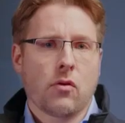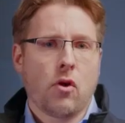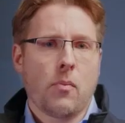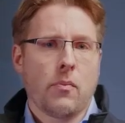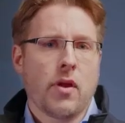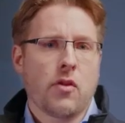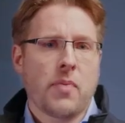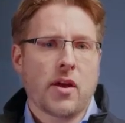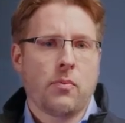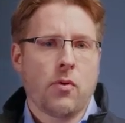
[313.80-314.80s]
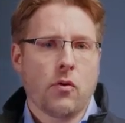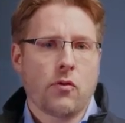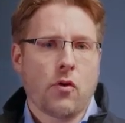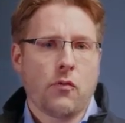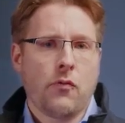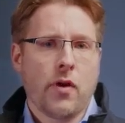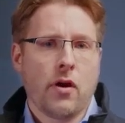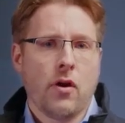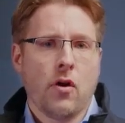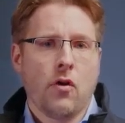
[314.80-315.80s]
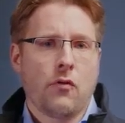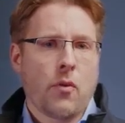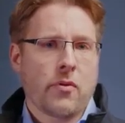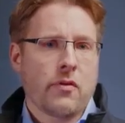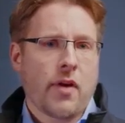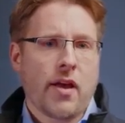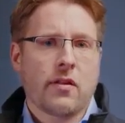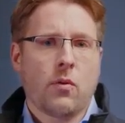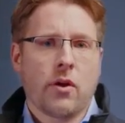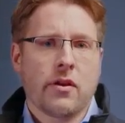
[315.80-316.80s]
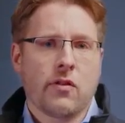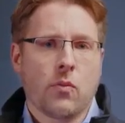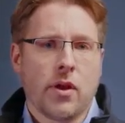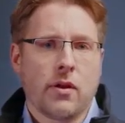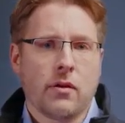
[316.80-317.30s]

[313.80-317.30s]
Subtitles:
the GOM Inspect Pro software from the ZEISS quality suite.